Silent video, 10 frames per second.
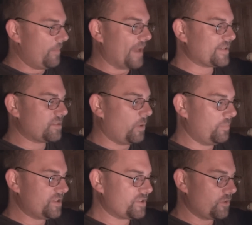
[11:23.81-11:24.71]
As a small
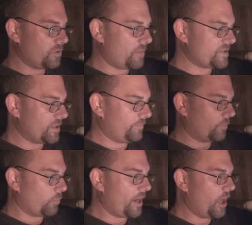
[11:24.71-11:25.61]
business owner myself,
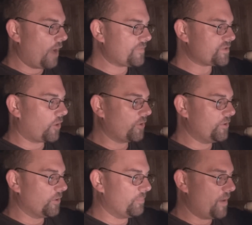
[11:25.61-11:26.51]
write-offs are
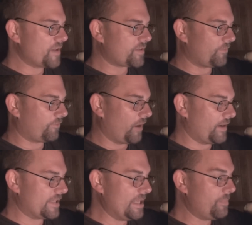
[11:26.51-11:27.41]
your best
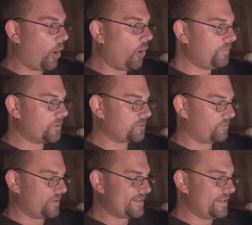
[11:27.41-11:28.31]
friend. Keep all of your
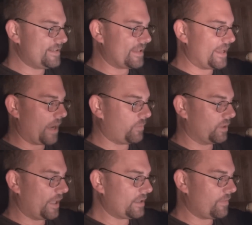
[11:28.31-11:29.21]
receipts, and I would
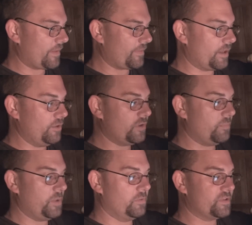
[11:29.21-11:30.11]
like to think that a new
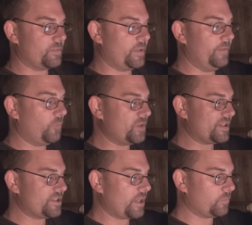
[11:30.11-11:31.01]
computer with some
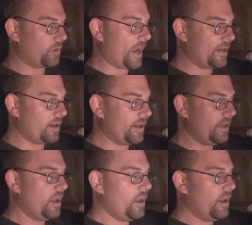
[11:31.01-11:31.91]
invoicing software added on
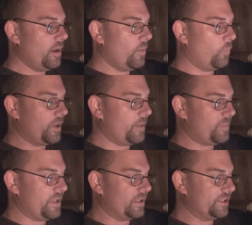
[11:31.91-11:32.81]
it would
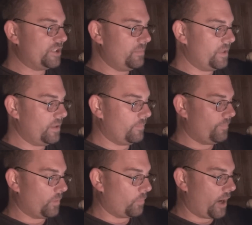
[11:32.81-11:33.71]
be legitimate
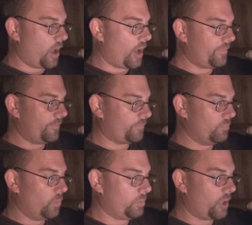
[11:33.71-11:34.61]
write-off for a
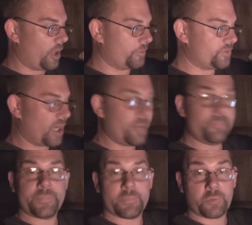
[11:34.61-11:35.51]
mobile auto
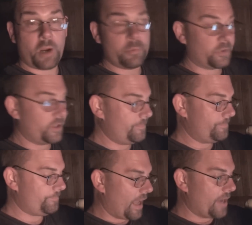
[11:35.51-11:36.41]
shop. Probably.
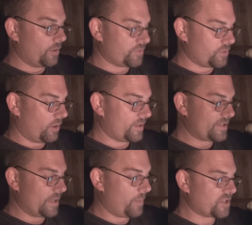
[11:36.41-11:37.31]
And you also go on to
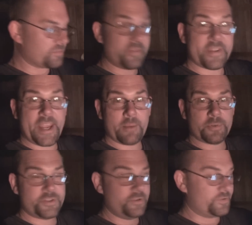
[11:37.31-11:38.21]
say possibly the
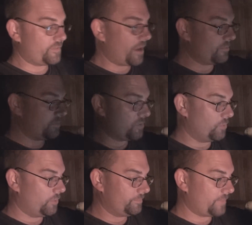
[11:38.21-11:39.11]
camera, too, so that would be
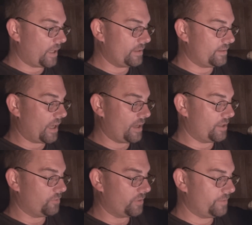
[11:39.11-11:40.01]
cool. I
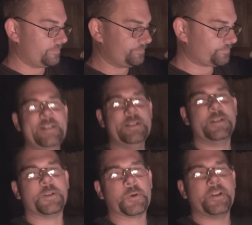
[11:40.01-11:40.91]
agree.
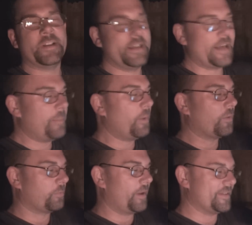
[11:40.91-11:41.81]
Lori Lee and I
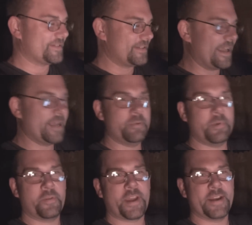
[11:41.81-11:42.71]
both read this today, and we
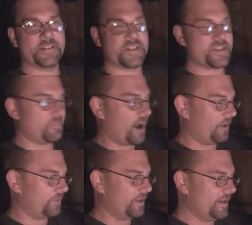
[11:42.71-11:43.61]
both kind of just
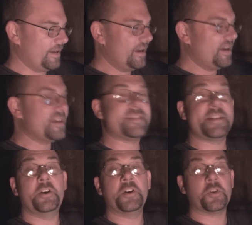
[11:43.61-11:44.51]
smiled.
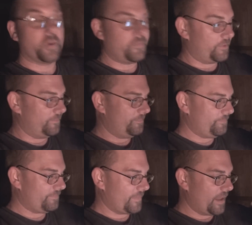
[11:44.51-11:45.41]
Sarah Griffin,
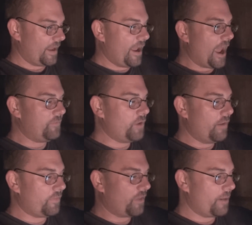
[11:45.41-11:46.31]
have you
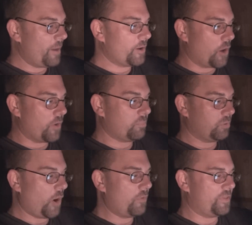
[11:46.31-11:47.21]
ever thought about going
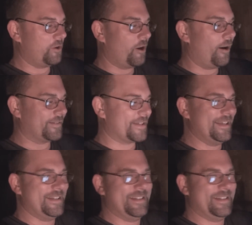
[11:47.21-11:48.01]
pro with your haunt?